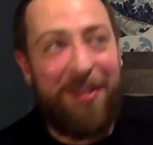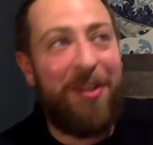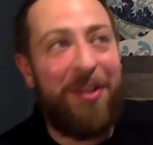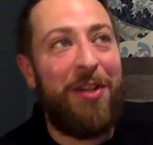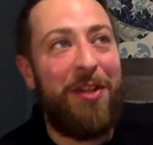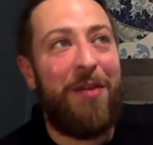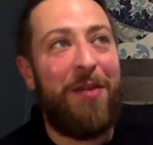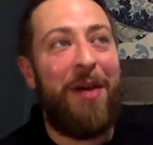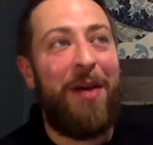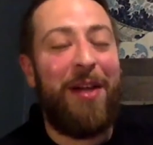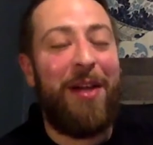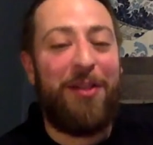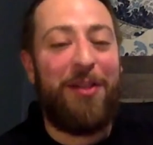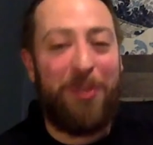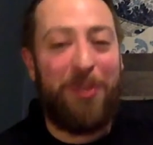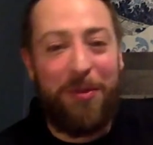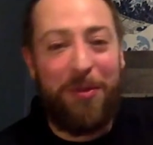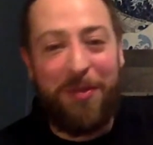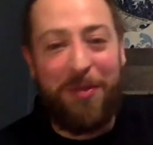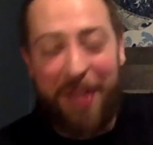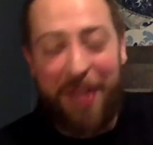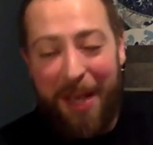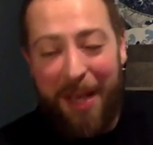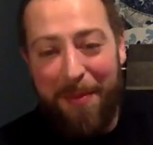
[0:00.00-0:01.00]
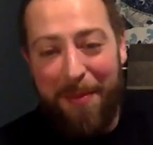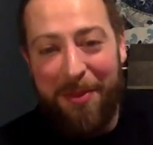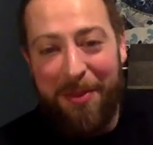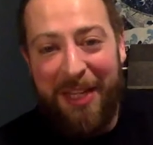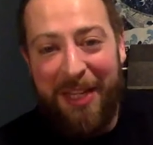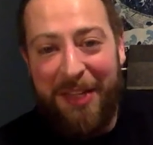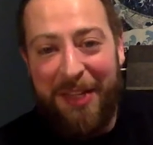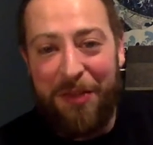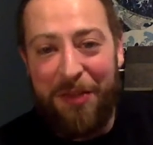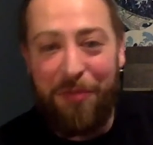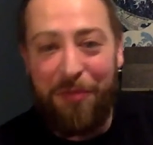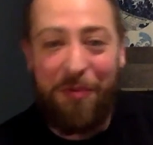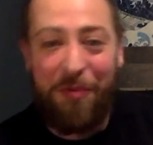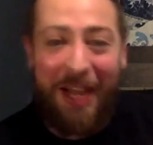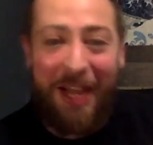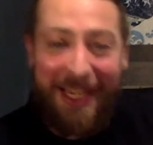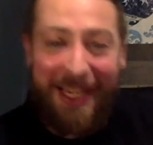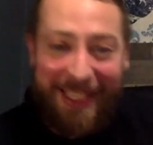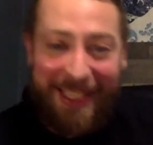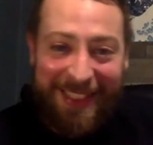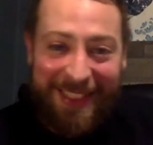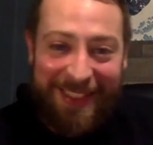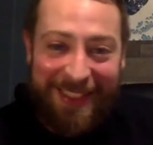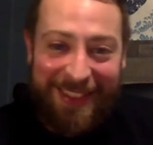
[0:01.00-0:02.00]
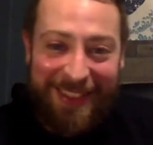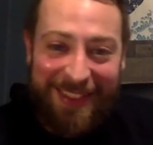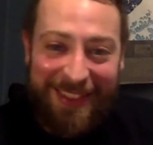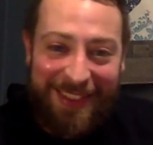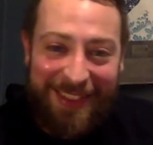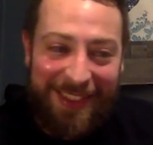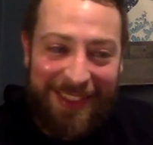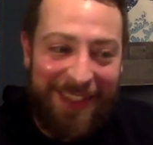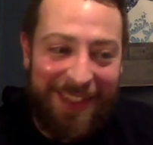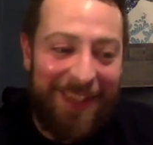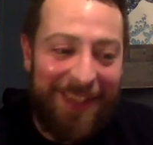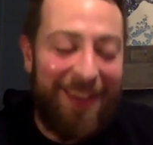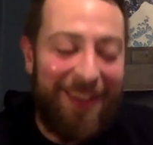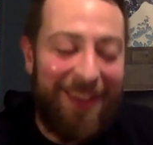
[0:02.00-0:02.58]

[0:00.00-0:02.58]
You know, I do dabble in the Reddits.